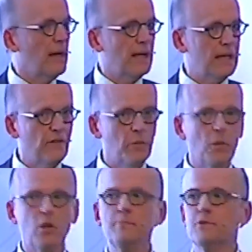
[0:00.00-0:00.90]

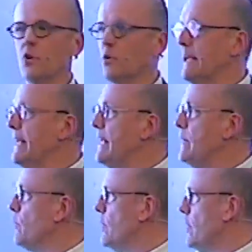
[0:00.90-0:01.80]
livable, so
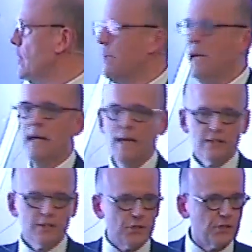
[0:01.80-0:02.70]
clean world,
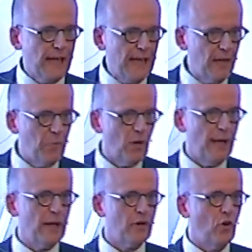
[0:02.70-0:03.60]
sustainable
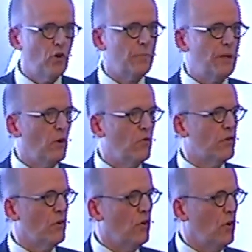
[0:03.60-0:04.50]
economy
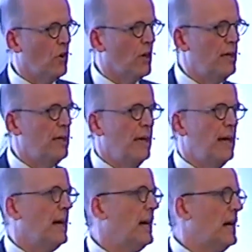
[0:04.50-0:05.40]
overall.
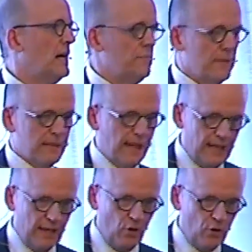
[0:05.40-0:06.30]

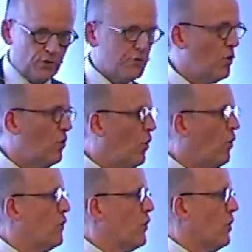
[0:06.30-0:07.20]
Then also
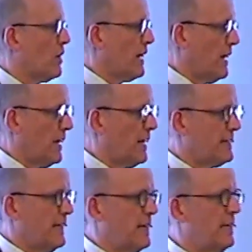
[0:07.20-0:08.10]
overall kind of
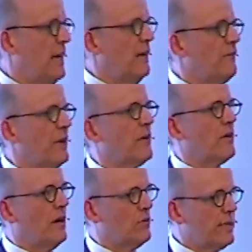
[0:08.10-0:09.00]
like then
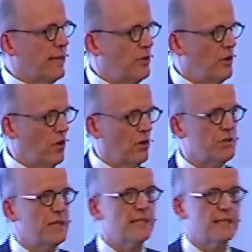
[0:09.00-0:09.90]
figuring out
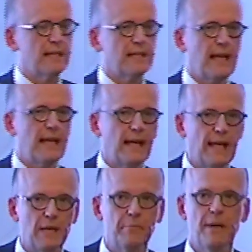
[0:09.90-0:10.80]
technologies that can
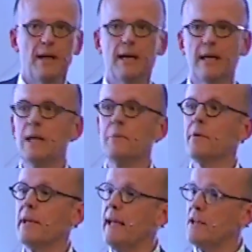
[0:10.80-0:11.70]
help
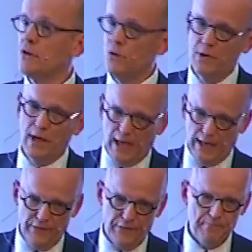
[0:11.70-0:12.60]
create good
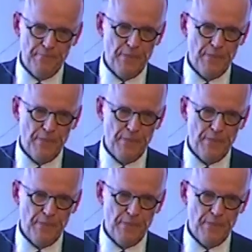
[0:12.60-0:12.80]
life.